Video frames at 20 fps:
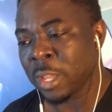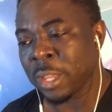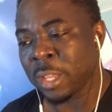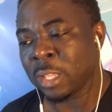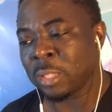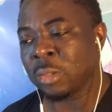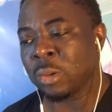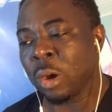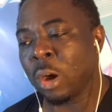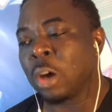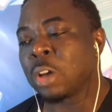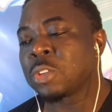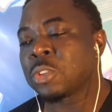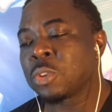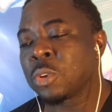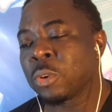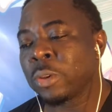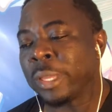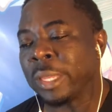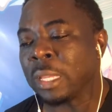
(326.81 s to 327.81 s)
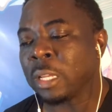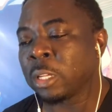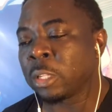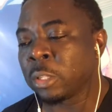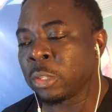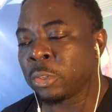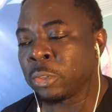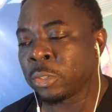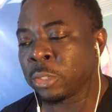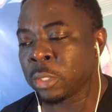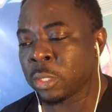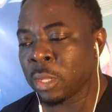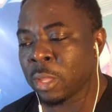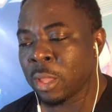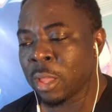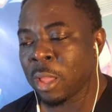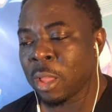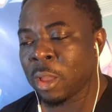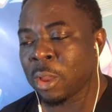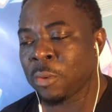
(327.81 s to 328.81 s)
It will also include
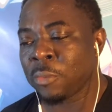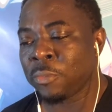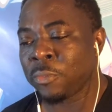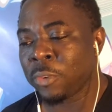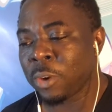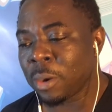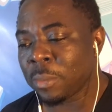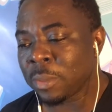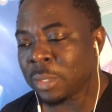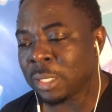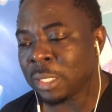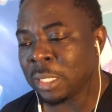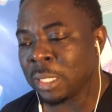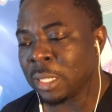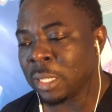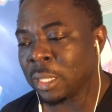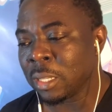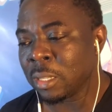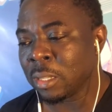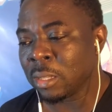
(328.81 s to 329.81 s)
a verbally